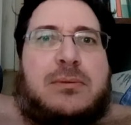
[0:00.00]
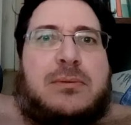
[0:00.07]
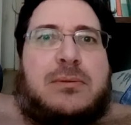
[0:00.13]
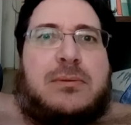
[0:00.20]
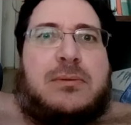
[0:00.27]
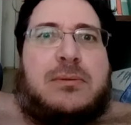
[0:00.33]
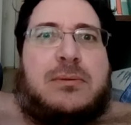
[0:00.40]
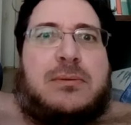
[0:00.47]

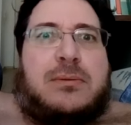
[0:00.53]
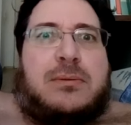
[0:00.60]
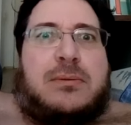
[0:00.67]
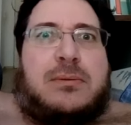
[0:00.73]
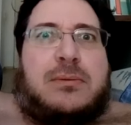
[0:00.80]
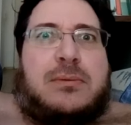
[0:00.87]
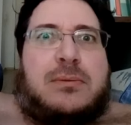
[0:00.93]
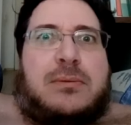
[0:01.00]

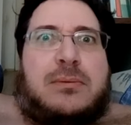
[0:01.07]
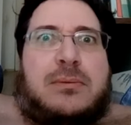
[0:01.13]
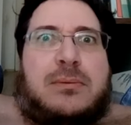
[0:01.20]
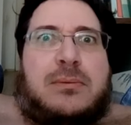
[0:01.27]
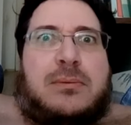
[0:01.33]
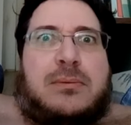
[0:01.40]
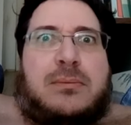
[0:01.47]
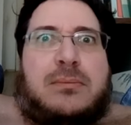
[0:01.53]

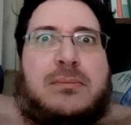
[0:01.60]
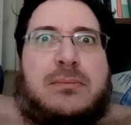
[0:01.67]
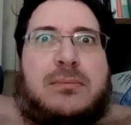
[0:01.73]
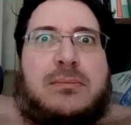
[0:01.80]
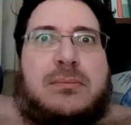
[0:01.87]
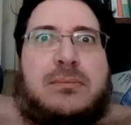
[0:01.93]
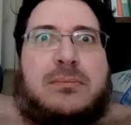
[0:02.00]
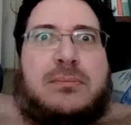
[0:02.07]

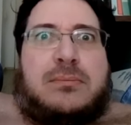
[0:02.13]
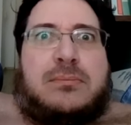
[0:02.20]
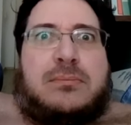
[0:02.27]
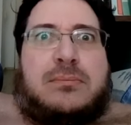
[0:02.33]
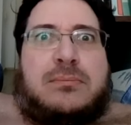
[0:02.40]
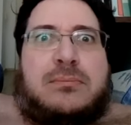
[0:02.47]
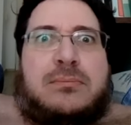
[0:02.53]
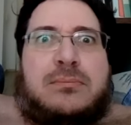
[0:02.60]

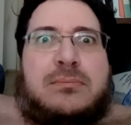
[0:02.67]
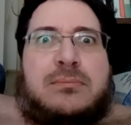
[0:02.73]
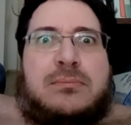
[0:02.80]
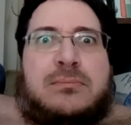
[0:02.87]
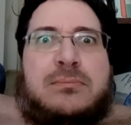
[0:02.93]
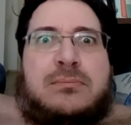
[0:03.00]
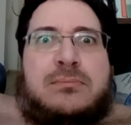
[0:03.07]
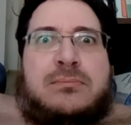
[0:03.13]

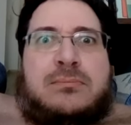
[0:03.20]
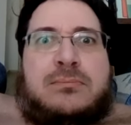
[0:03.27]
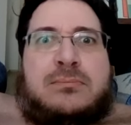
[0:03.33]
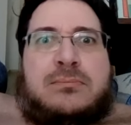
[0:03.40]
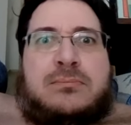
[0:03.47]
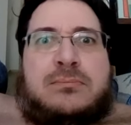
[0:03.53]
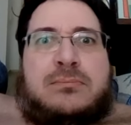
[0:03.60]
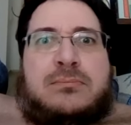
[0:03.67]

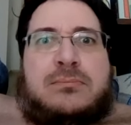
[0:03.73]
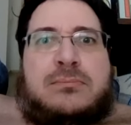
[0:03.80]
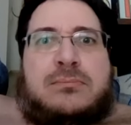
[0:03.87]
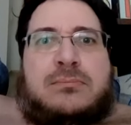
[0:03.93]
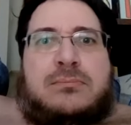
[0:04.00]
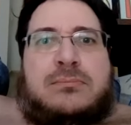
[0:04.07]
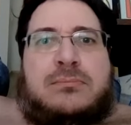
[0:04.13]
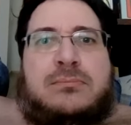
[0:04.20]

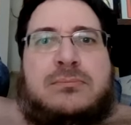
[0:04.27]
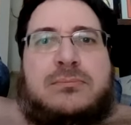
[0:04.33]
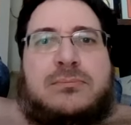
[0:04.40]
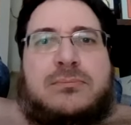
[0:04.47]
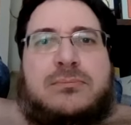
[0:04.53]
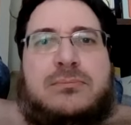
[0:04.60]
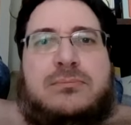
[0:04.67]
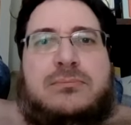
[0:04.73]

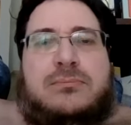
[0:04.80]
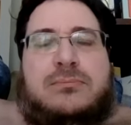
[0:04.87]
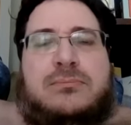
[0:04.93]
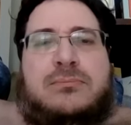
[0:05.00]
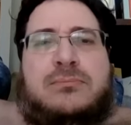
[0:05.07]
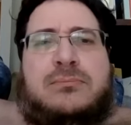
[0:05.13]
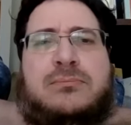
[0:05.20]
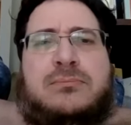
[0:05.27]

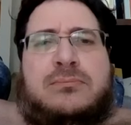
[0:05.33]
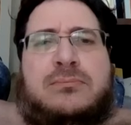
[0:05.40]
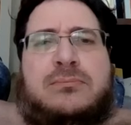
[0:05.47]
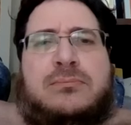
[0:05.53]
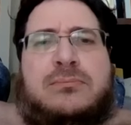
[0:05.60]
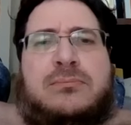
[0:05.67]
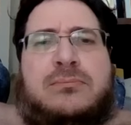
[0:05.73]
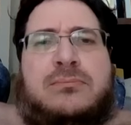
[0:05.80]

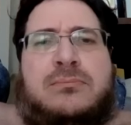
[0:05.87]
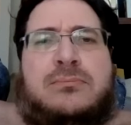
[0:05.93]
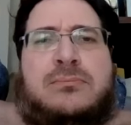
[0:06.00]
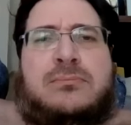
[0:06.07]
[no speech]